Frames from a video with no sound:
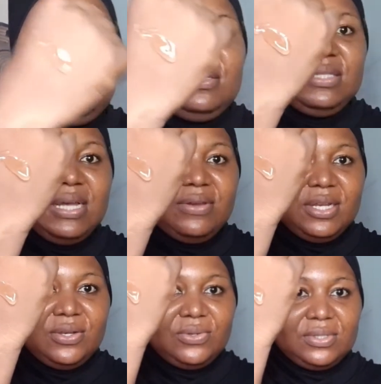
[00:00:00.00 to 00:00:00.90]
This is how
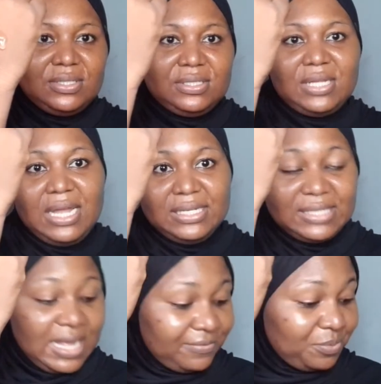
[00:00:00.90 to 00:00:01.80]
it looks. At least
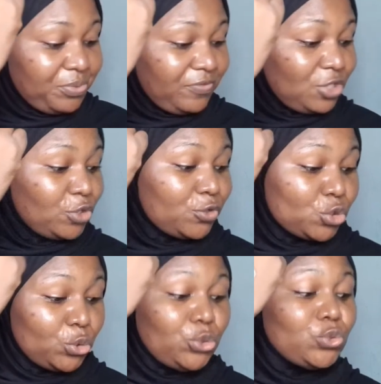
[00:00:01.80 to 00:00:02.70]
I have the privilege of
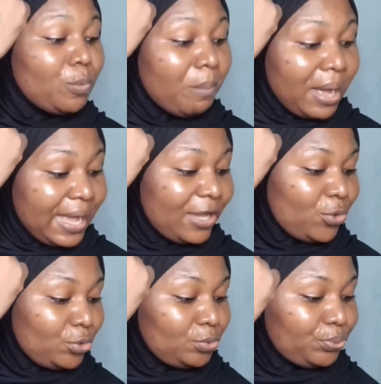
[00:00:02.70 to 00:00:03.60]
showing you my
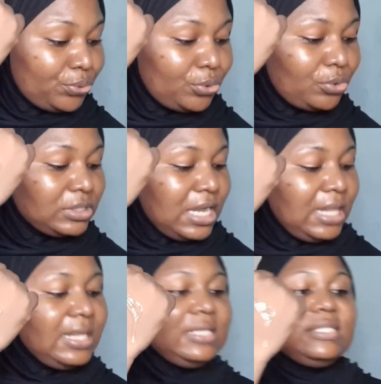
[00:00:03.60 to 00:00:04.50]
own products.
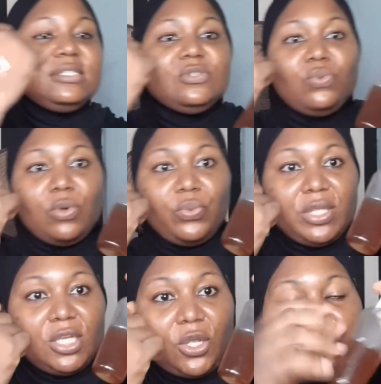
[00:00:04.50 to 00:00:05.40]
Now, this is the one with
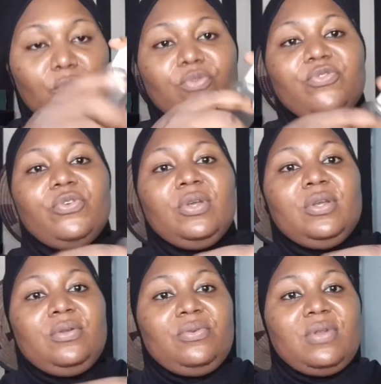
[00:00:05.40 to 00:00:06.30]
the clove,
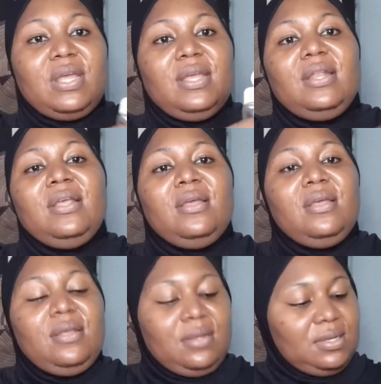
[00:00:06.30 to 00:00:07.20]
right?
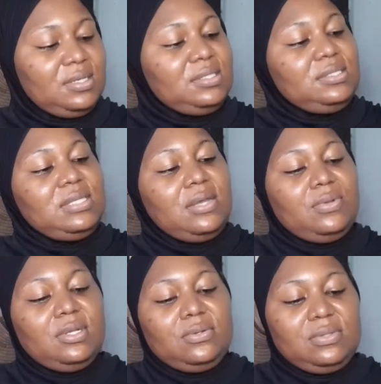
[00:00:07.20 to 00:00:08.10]
And this is how
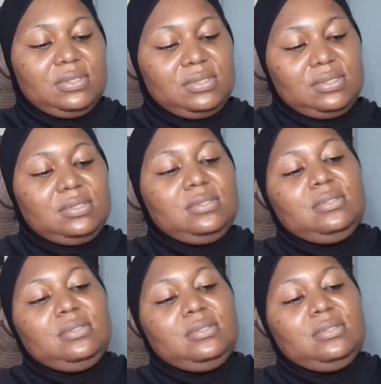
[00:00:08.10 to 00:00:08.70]
it looks.